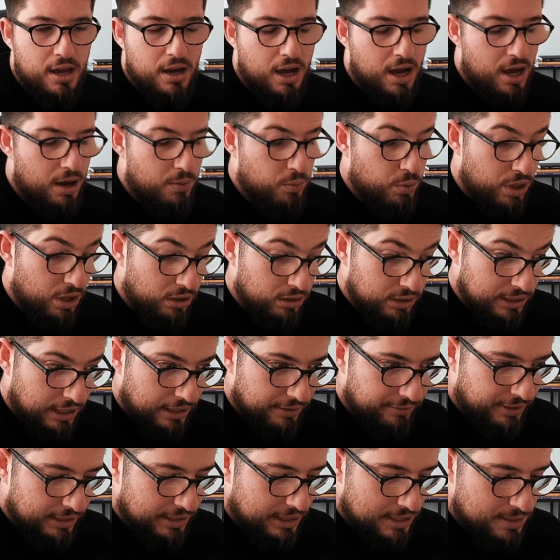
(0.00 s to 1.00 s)
with all the
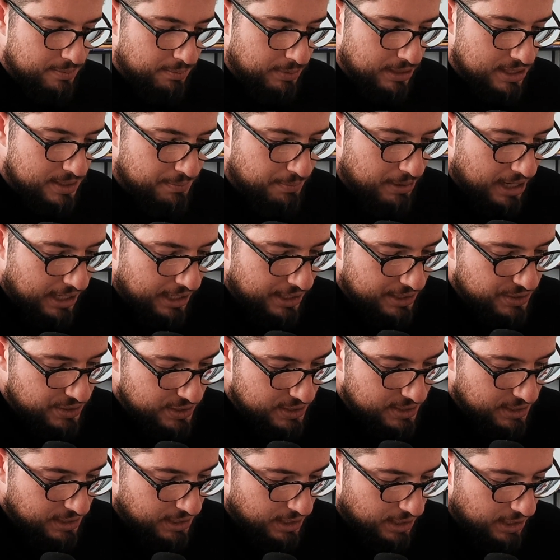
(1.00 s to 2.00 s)
Advantage Plus packages
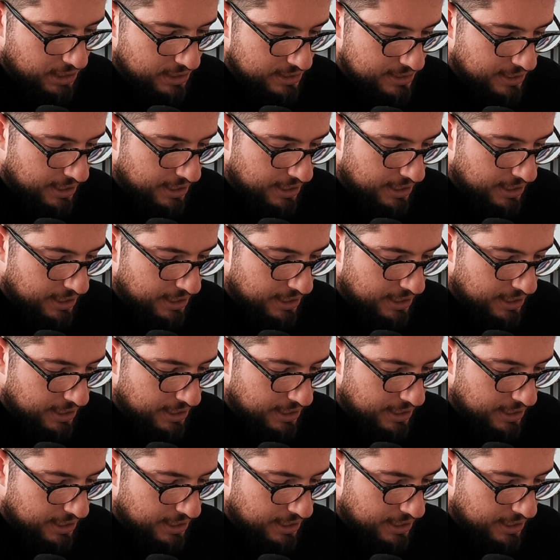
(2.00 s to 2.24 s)
and the things